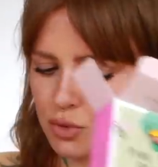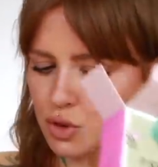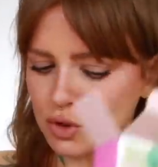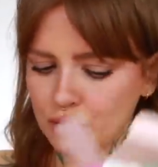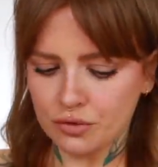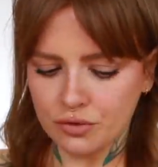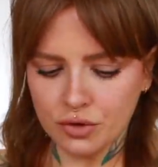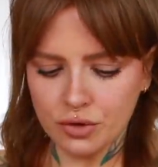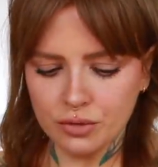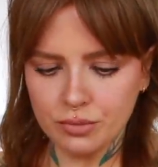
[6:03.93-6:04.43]

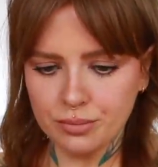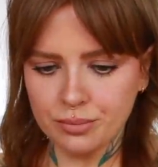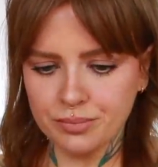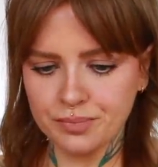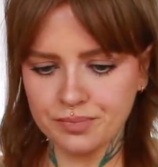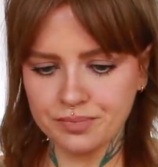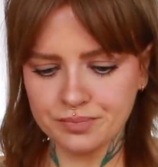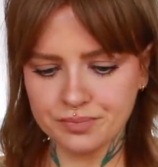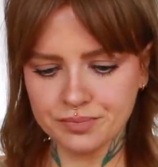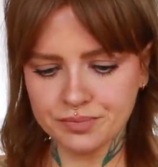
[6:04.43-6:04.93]
Beautiful
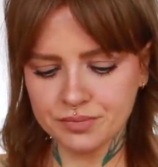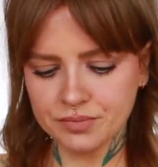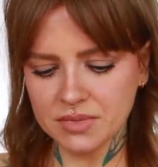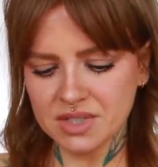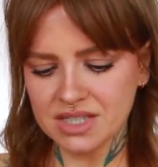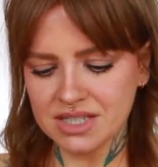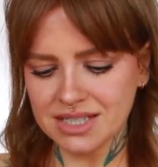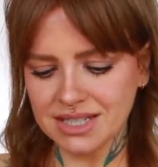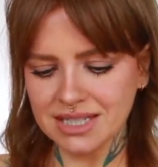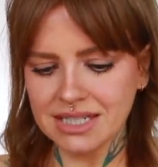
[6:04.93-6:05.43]

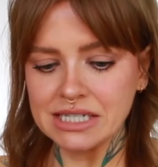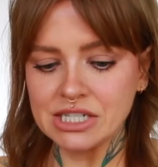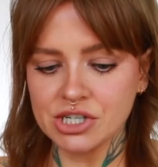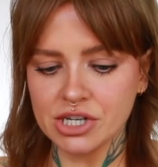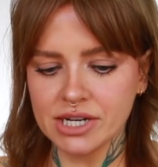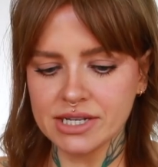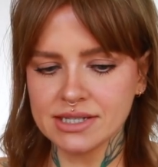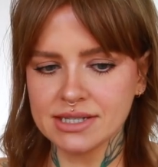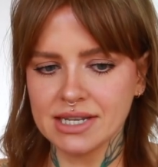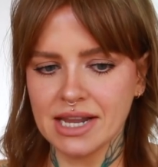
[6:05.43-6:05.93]

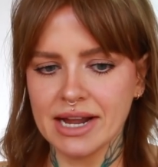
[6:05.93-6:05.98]
delicious,